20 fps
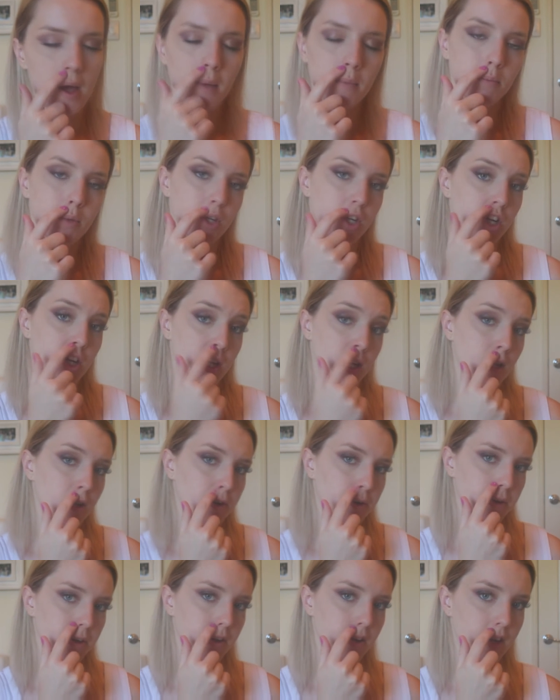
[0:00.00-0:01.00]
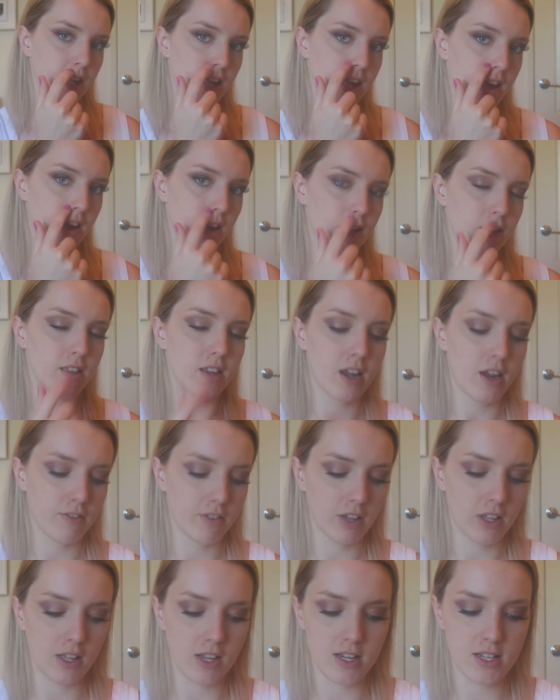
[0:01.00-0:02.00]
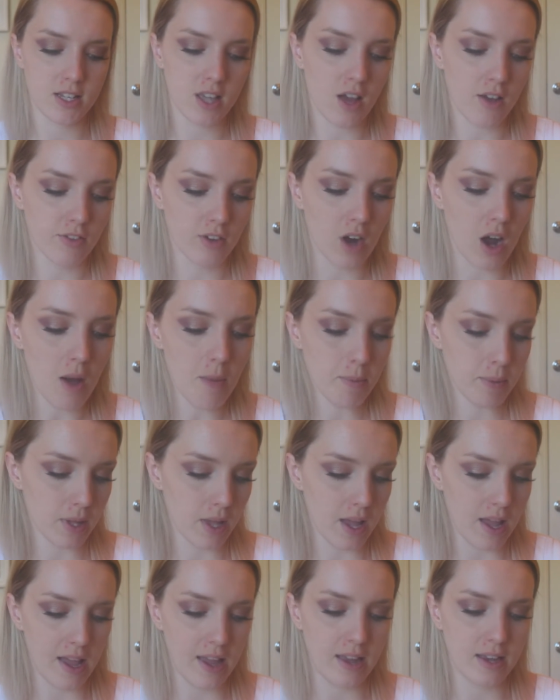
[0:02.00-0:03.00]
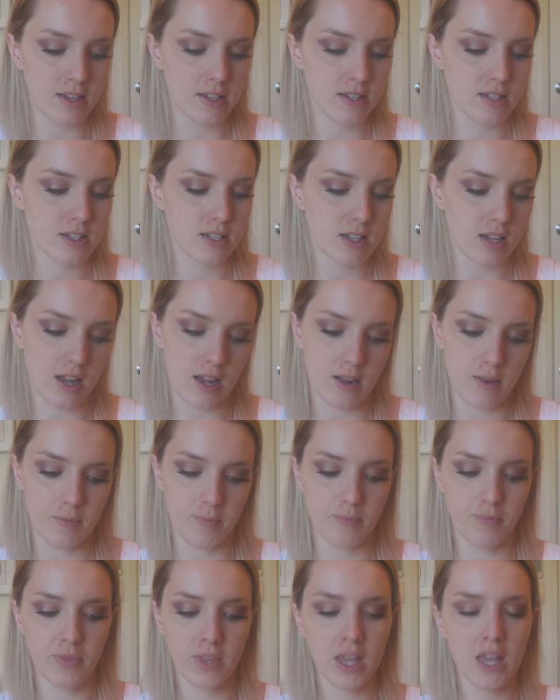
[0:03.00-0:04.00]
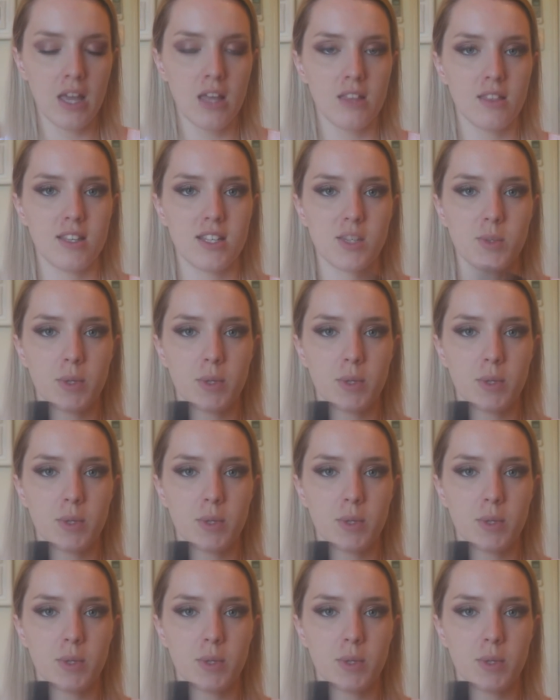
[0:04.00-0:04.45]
beauty going on here that I really need to cover up. And this